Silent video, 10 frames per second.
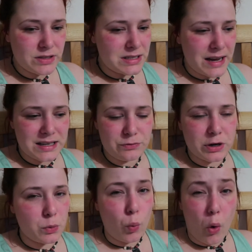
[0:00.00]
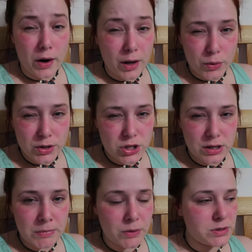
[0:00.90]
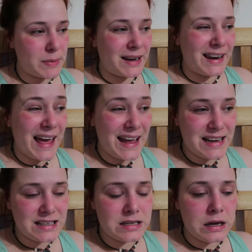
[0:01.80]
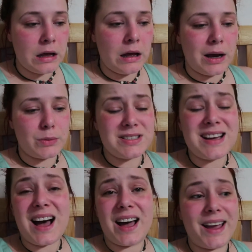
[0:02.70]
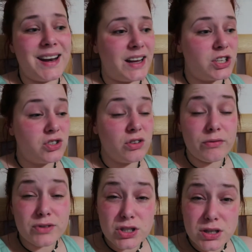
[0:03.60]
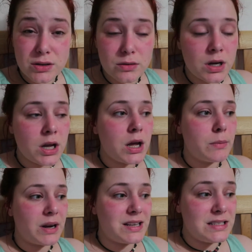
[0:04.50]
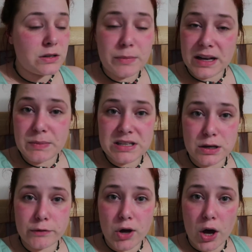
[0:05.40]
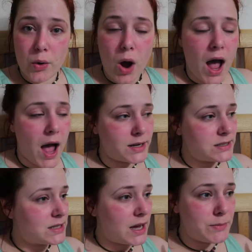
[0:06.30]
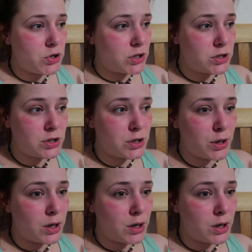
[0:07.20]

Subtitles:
even today I didn't really want to go to the gym. It was a bit late, I was tired, I had stuff to do, but I still made myself go, and I'm just,